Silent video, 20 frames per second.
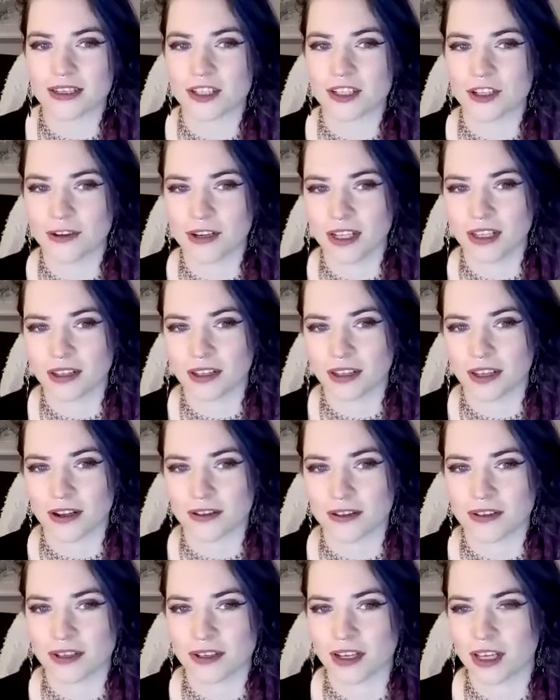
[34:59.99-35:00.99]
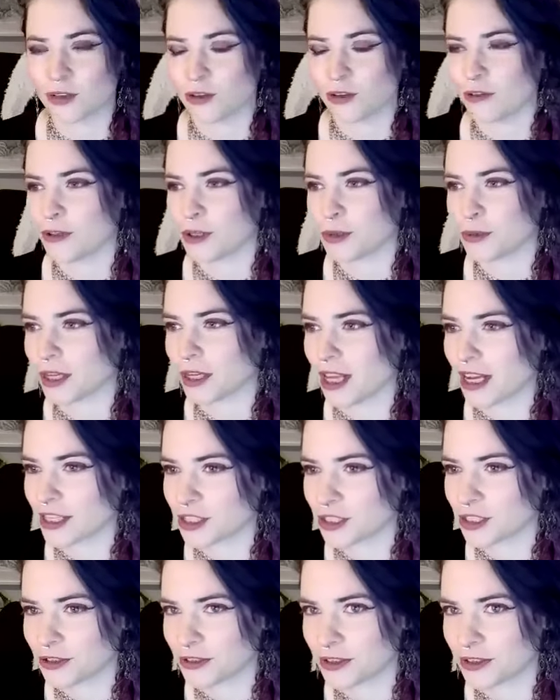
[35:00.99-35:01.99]
is there anything else either of you would like
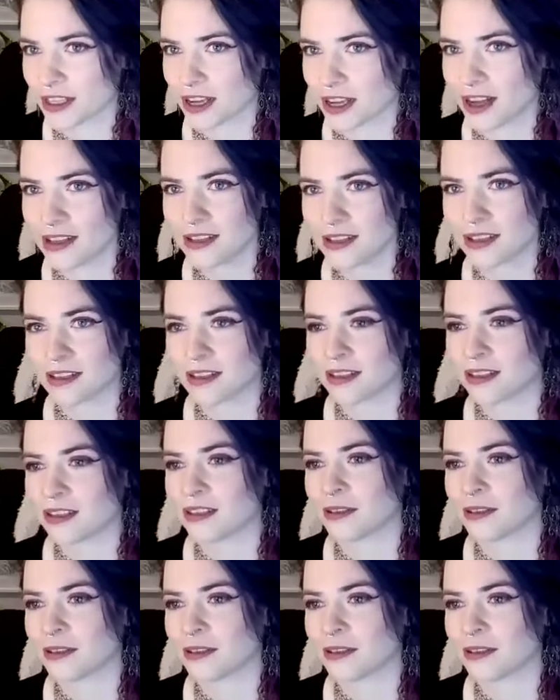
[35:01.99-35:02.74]
to discuss?